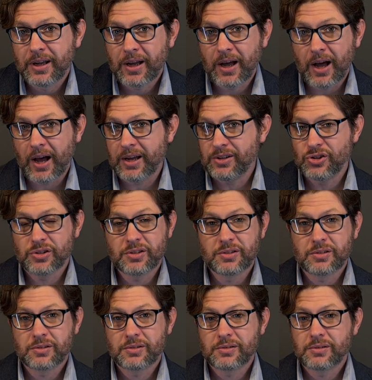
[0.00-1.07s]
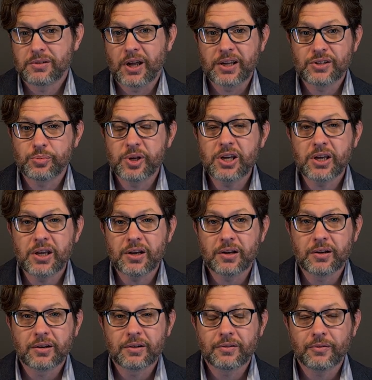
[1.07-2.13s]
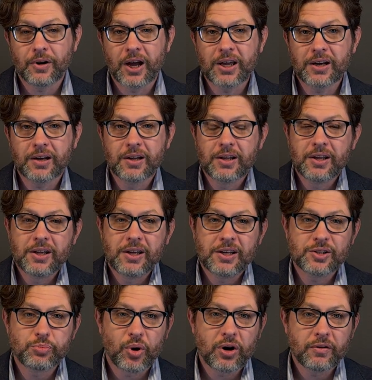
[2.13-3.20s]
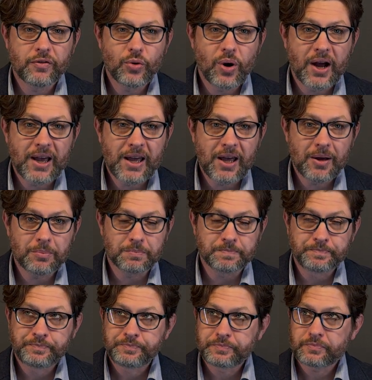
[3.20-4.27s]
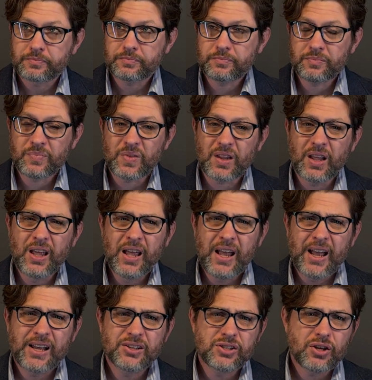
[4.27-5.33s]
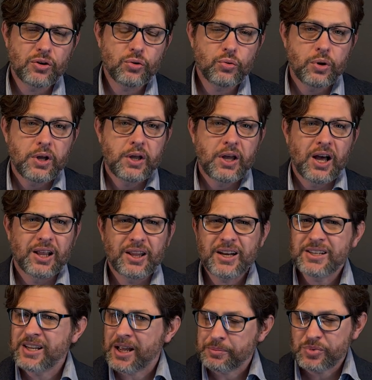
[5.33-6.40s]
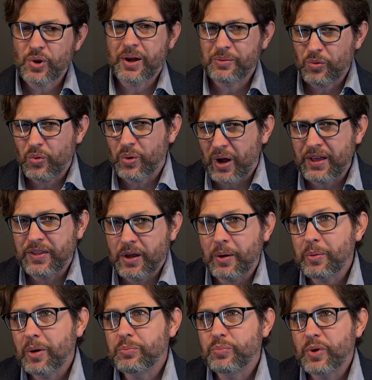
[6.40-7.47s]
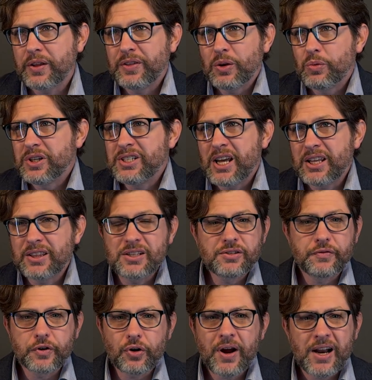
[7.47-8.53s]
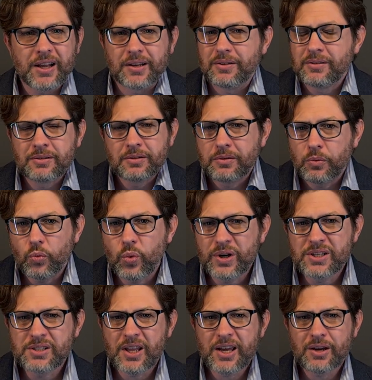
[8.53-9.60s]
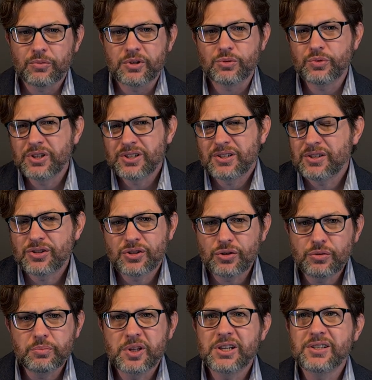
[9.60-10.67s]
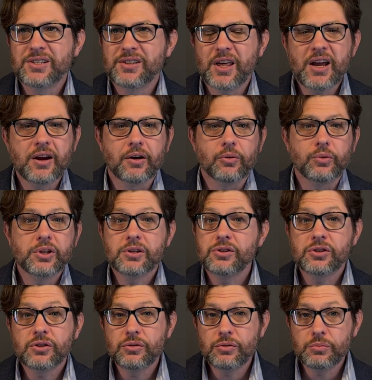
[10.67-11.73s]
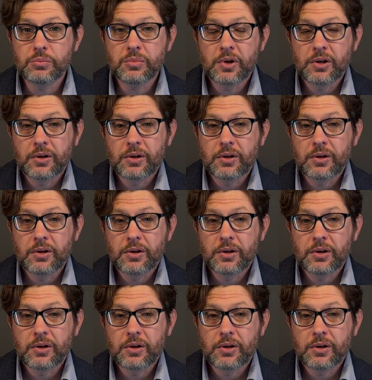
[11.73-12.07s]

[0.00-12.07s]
I speak it, right? It's part of who I am. And so a lot of times I think we take this for granted. What is language? We just assume that it's there. We assume